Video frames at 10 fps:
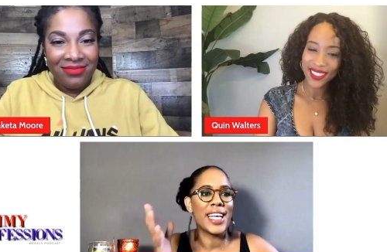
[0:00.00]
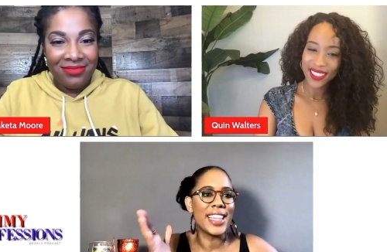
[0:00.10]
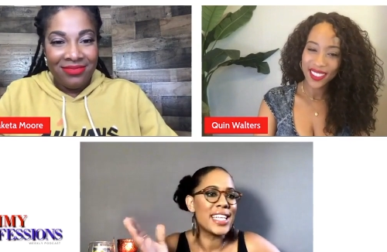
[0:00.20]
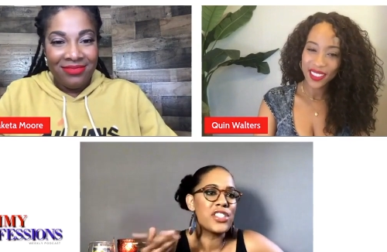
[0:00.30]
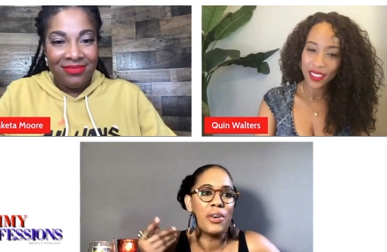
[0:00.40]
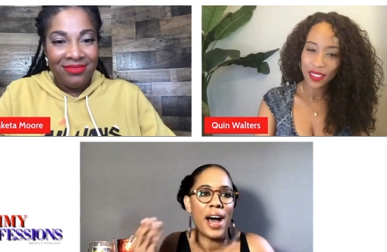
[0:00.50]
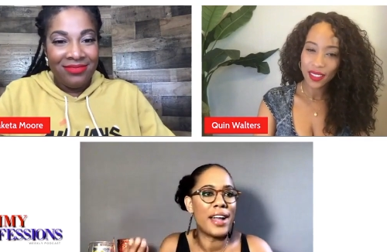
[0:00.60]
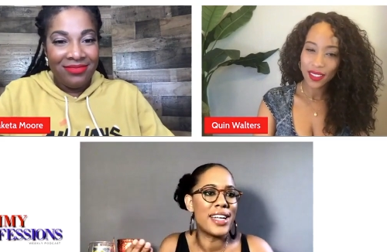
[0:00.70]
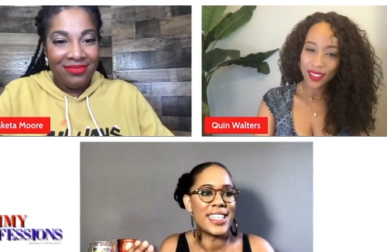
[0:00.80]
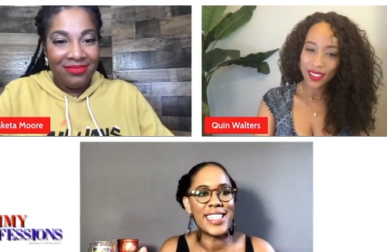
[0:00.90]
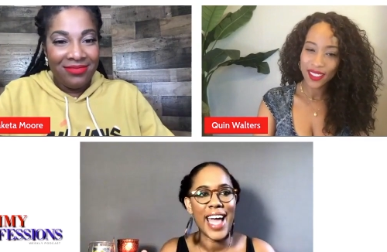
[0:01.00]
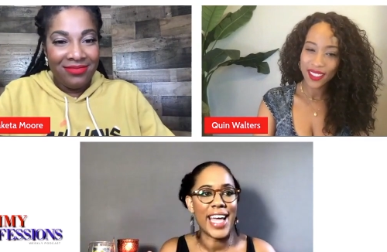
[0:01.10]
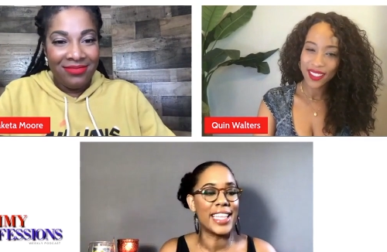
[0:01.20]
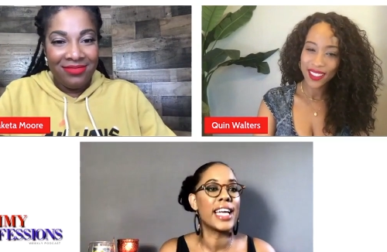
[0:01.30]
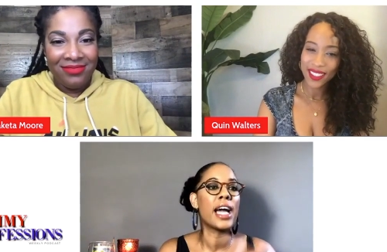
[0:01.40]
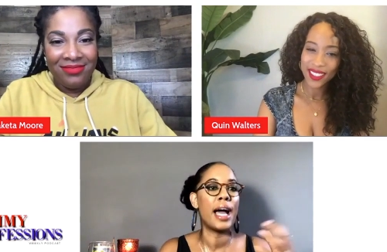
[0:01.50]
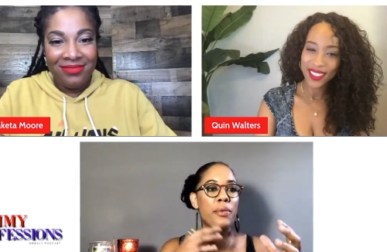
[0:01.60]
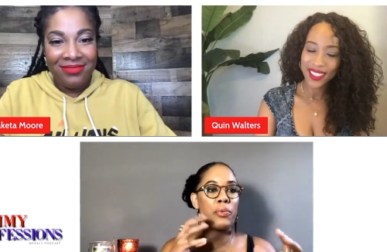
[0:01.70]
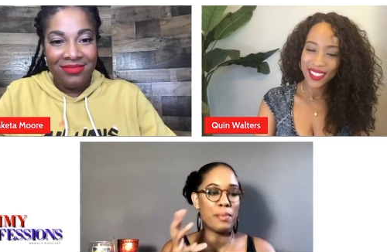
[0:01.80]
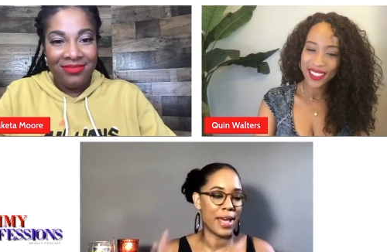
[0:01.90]
Speaker 1: Let's go out on a date. Like I,
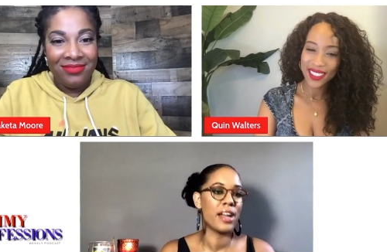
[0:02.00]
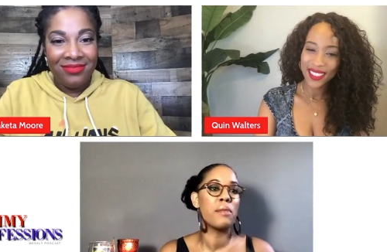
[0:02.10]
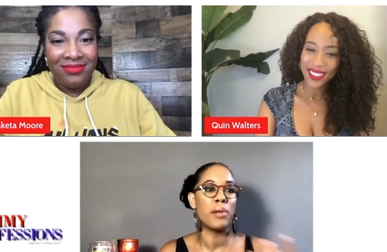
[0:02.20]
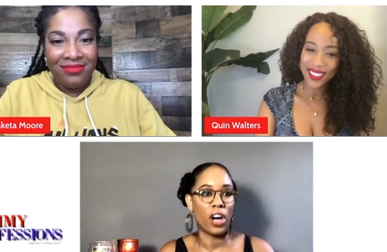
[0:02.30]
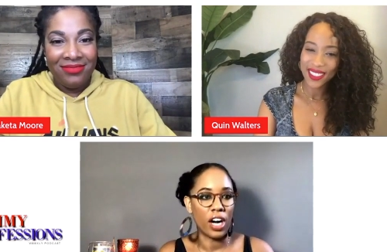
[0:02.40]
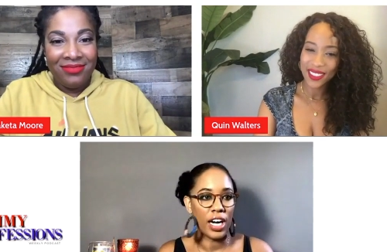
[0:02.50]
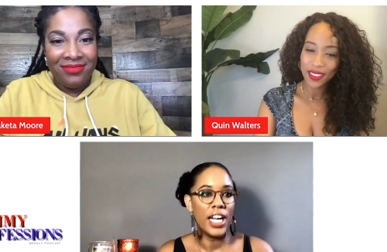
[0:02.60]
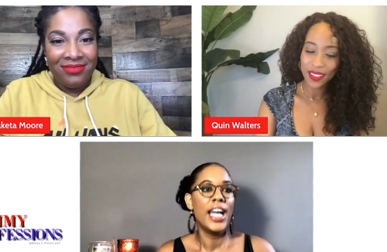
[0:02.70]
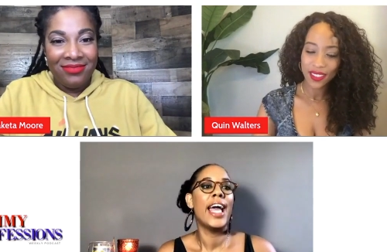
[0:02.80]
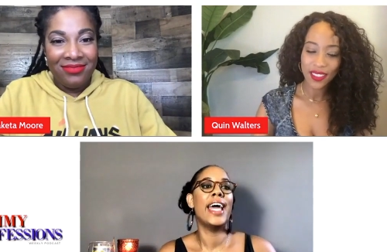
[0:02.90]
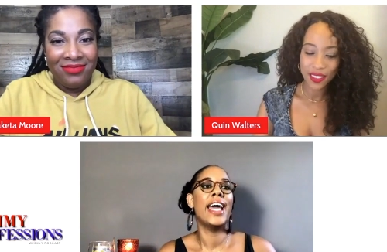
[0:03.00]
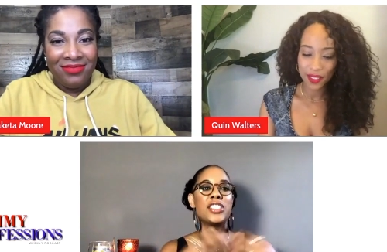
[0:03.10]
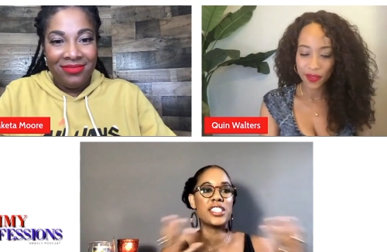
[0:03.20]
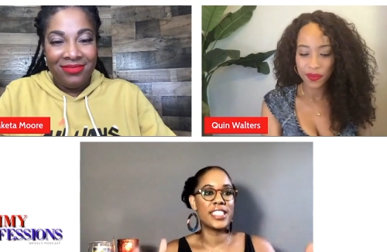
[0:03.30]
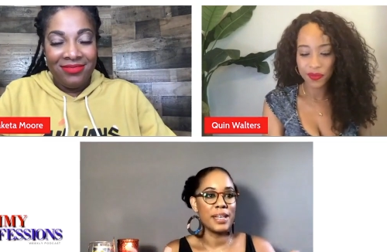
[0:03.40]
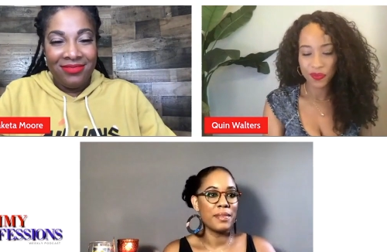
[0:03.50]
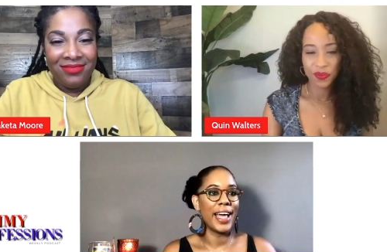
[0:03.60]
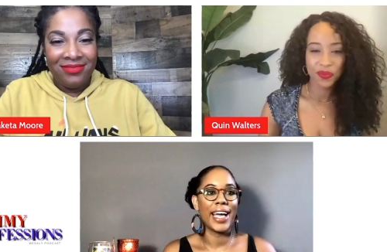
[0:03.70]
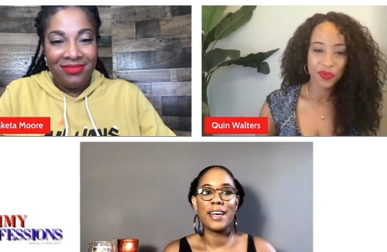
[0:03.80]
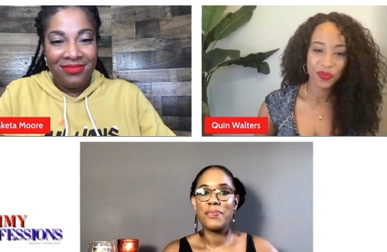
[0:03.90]
we met at a bar, and it just seemed
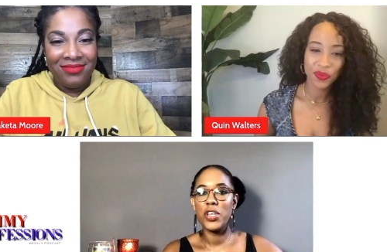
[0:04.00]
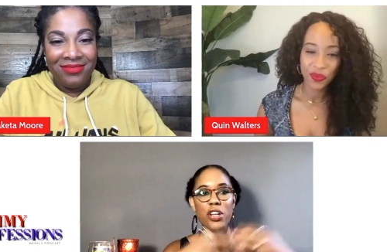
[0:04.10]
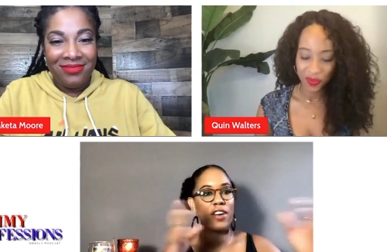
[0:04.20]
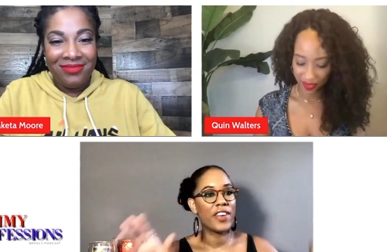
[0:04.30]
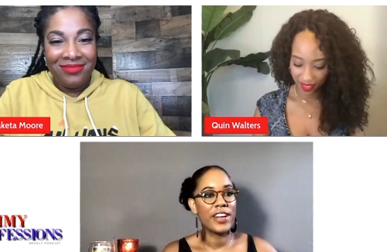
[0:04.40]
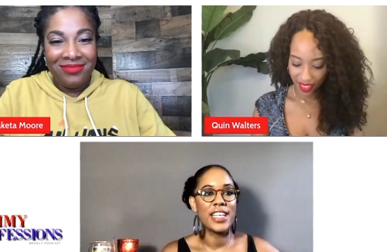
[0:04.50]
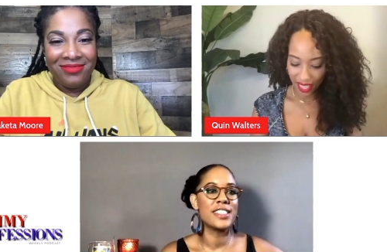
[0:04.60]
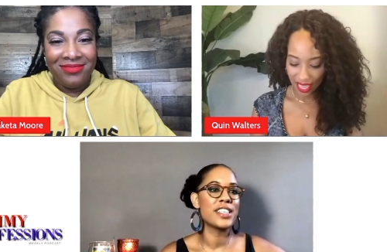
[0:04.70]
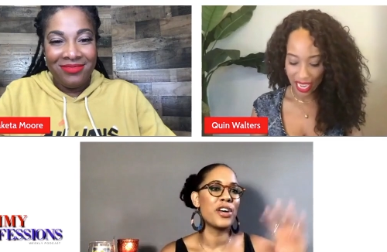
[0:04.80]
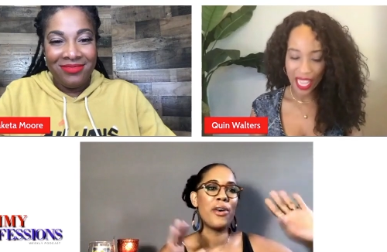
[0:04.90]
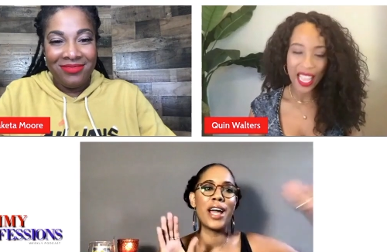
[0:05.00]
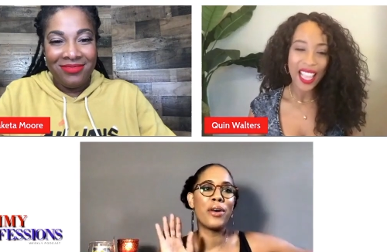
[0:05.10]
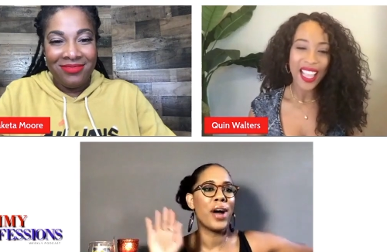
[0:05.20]
like you know very easygoing.